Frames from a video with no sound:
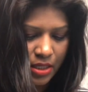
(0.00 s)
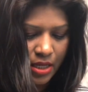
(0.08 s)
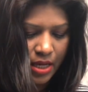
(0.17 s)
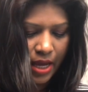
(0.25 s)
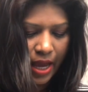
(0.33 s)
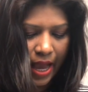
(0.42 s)

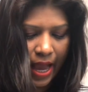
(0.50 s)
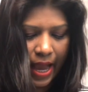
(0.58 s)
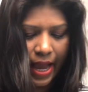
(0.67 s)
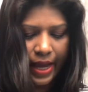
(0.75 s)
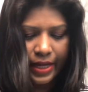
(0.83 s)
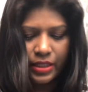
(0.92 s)
And
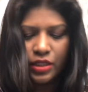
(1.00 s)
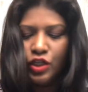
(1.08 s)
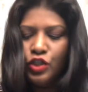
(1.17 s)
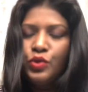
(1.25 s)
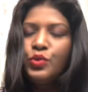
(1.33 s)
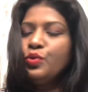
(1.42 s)

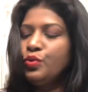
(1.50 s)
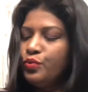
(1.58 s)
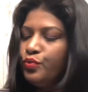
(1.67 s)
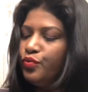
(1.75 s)
1